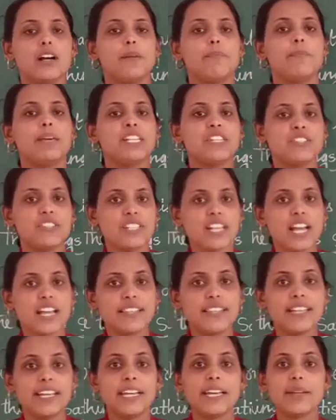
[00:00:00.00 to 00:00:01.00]
benches are
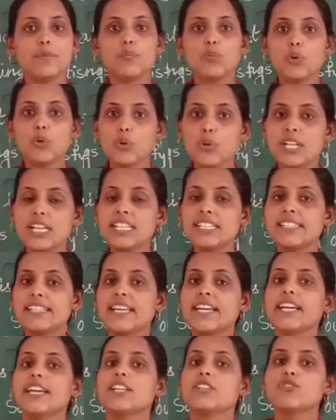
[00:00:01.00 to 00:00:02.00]
there, board is
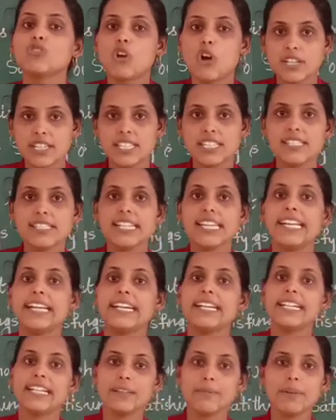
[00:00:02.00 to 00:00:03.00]
there, chalk is there,
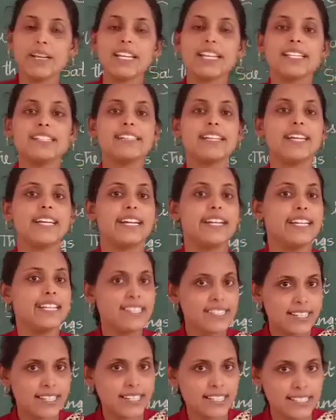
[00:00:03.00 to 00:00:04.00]
table is there,
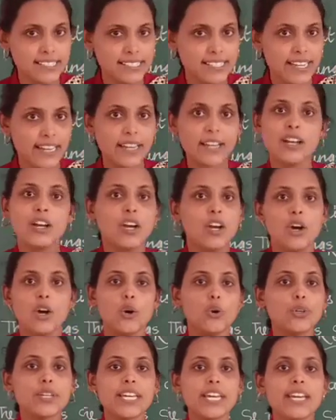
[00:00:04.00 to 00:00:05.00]
duster is there.
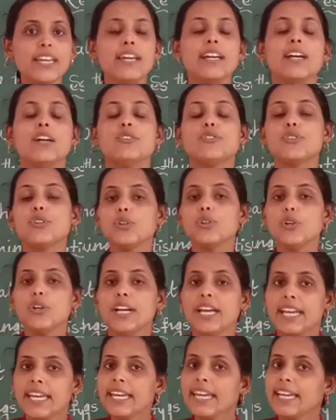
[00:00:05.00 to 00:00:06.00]
Okay,
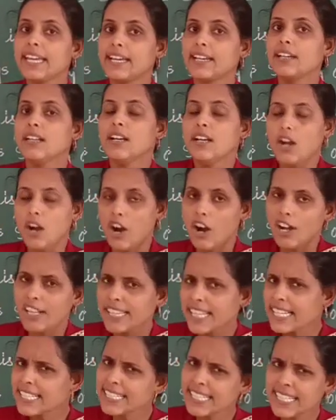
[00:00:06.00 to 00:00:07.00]
so here
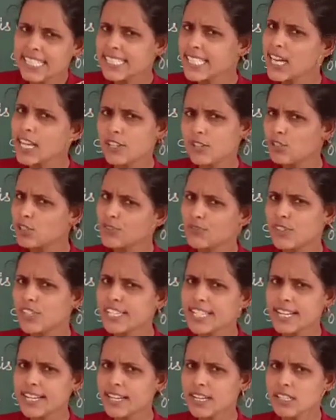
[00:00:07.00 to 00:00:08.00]
all these things are useful,
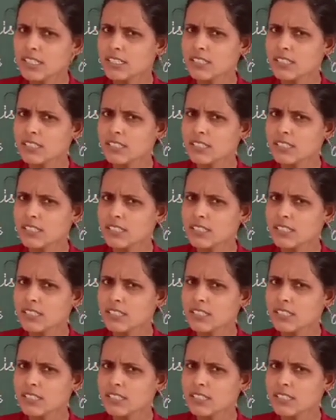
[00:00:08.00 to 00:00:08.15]
children.